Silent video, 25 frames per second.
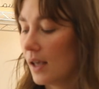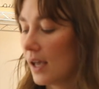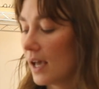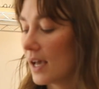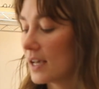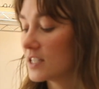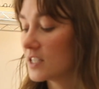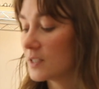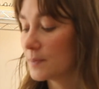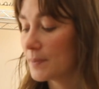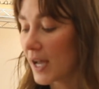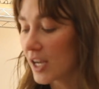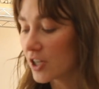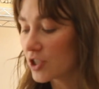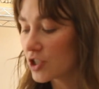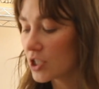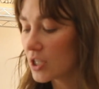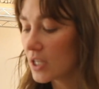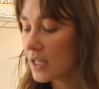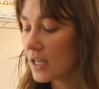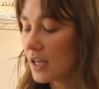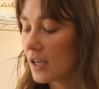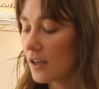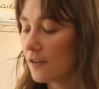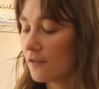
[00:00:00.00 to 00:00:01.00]

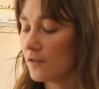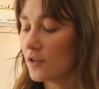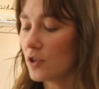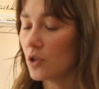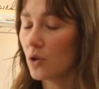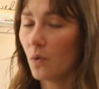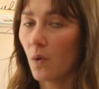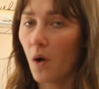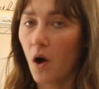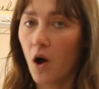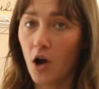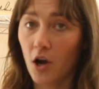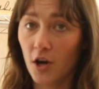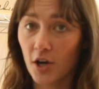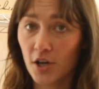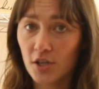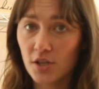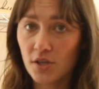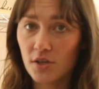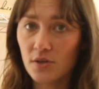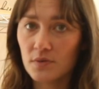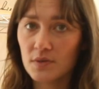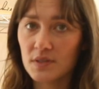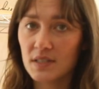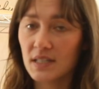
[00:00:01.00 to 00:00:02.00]
Especially if you are
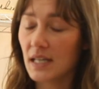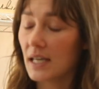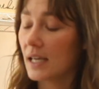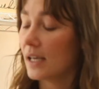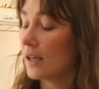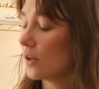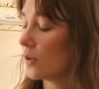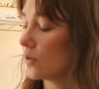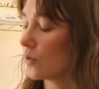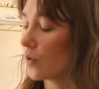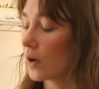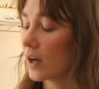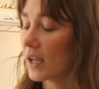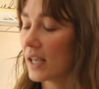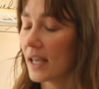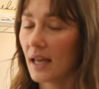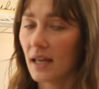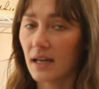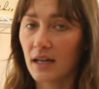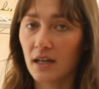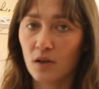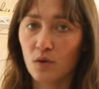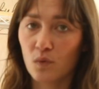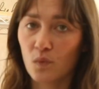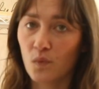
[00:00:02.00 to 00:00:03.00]
using an
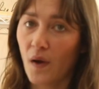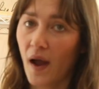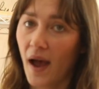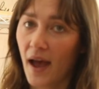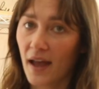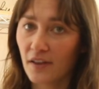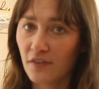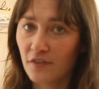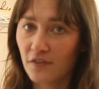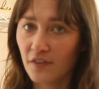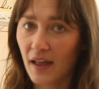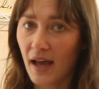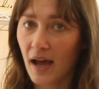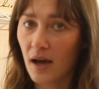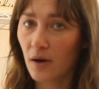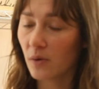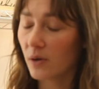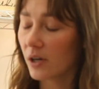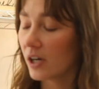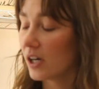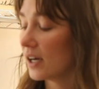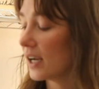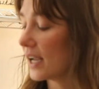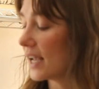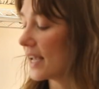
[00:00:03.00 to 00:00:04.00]
organic rye
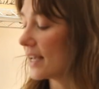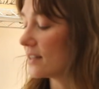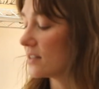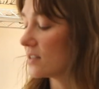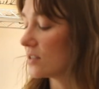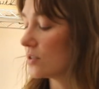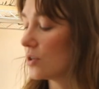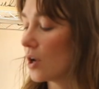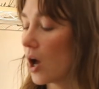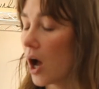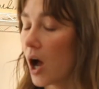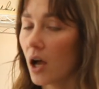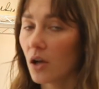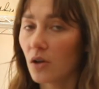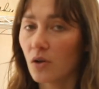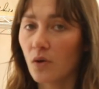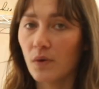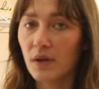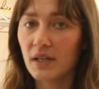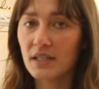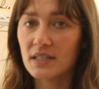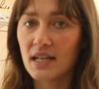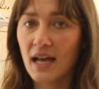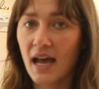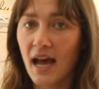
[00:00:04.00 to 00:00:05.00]
flour, it's not
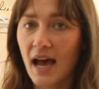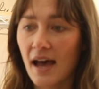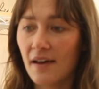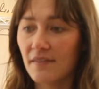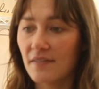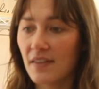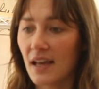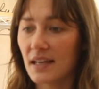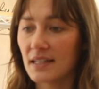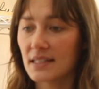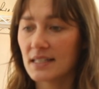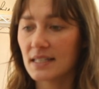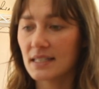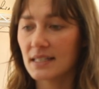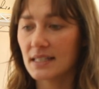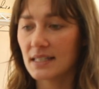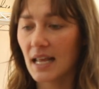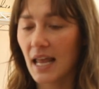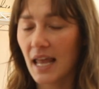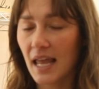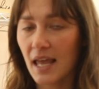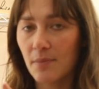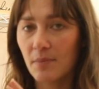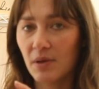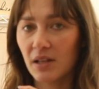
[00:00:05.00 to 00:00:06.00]
going to have that
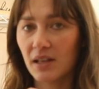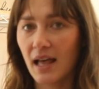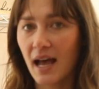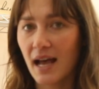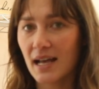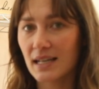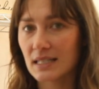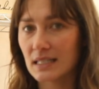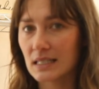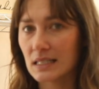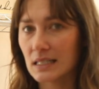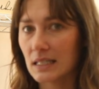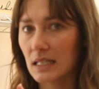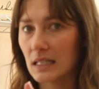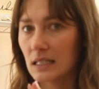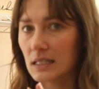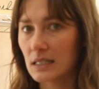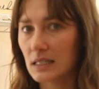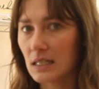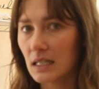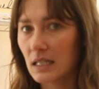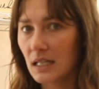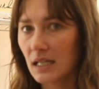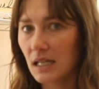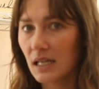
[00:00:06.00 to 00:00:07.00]
same
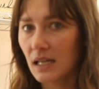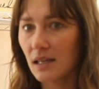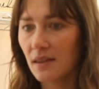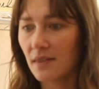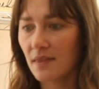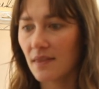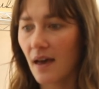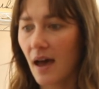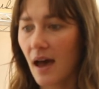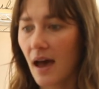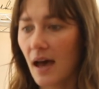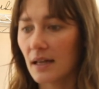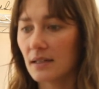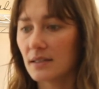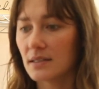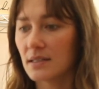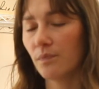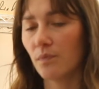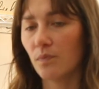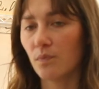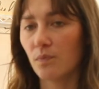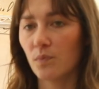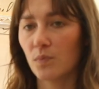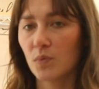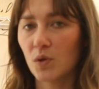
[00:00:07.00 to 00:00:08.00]
elasticity that
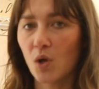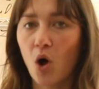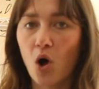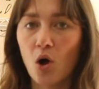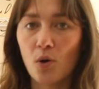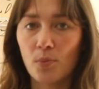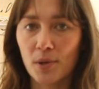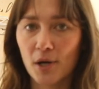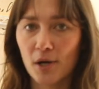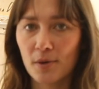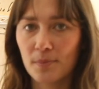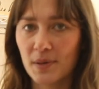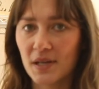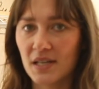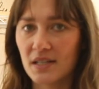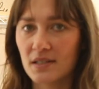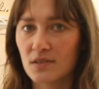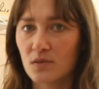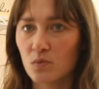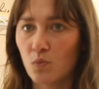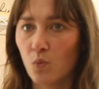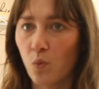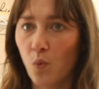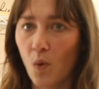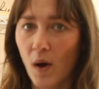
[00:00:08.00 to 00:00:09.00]

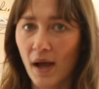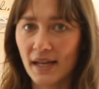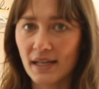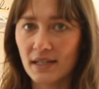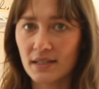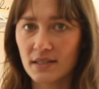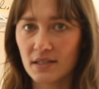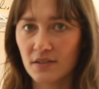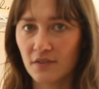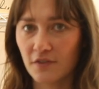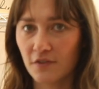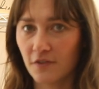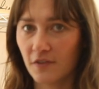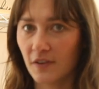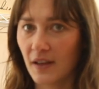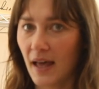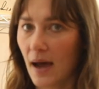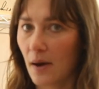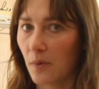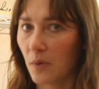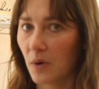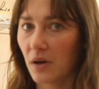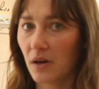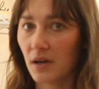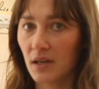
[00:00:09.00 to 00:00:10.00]
all-purpose white
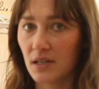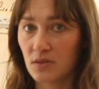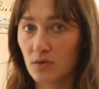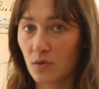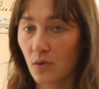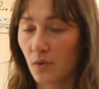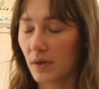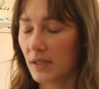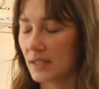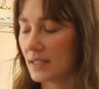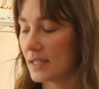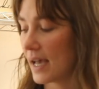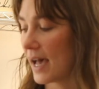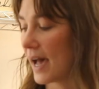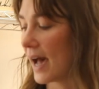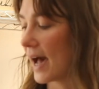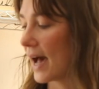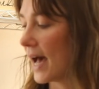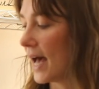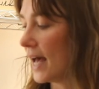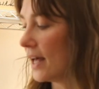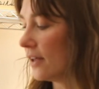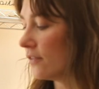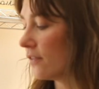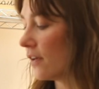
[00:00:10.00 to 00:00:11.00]
flour is going to
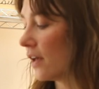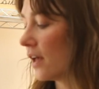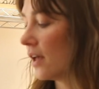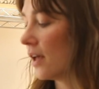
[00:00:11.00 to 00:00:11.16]
have.